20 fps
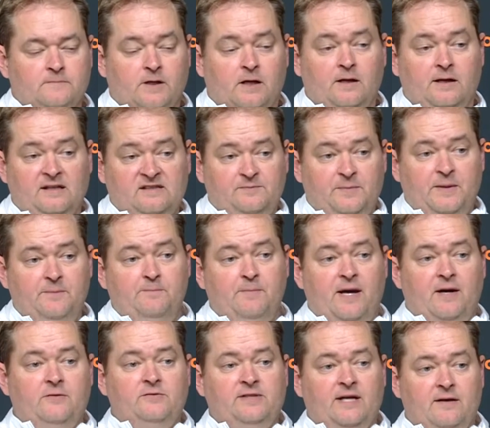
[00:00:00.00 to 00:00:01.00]
Has been
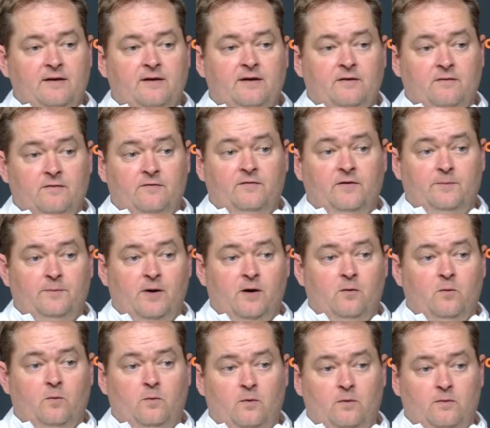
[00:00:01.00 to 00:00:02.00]
better taking care of the
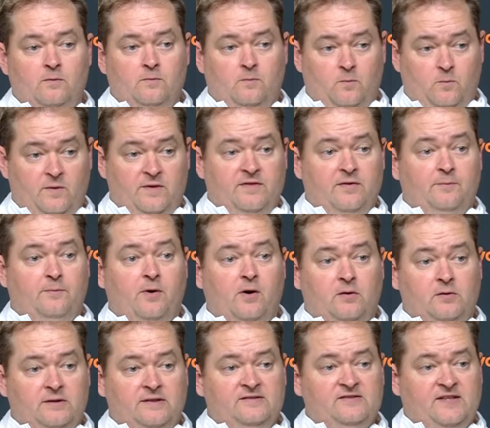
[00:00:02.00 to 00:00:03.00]
football with the
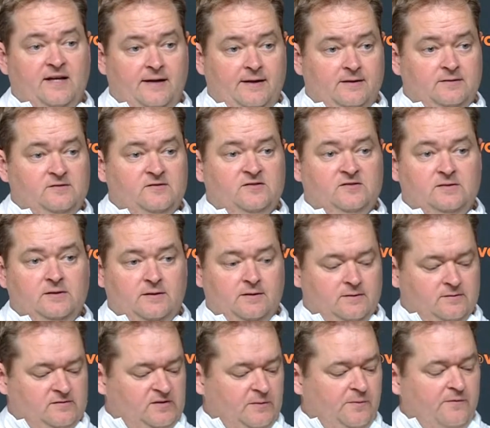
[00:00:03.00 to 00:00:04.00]
ball in his hands.
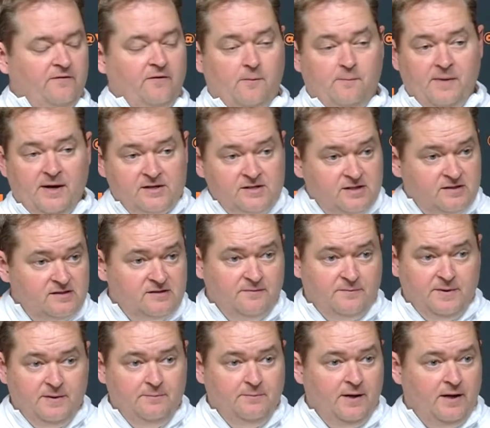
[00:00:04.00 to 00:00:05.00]
Some of our meshes have
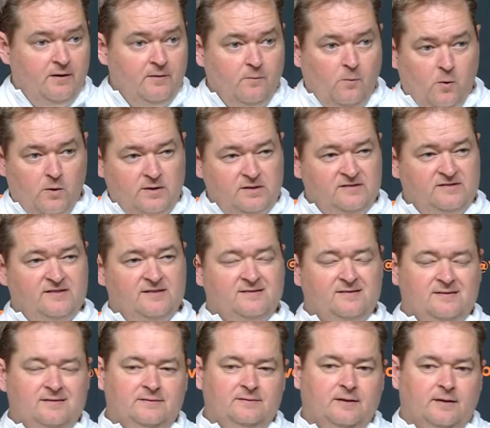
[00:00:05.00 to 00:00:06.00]
been better, more
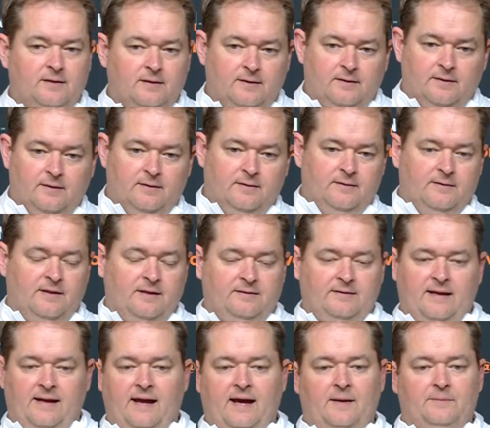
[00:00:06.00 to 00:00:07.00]
consistent. I think
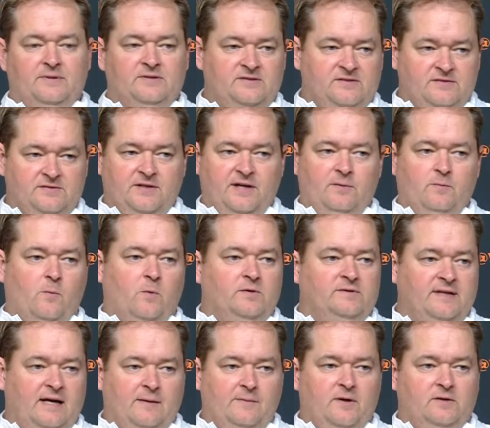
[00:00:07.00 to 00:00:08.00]
that happens as you get more
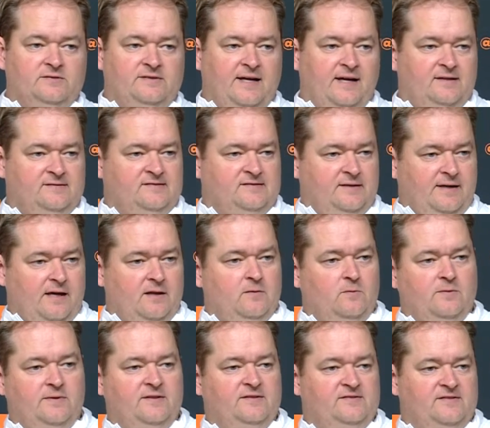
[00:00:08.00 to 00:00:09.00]
time on task together
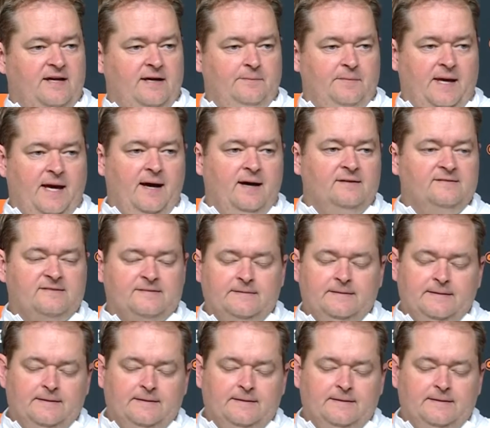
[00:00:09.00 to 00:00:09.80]
with the same guys.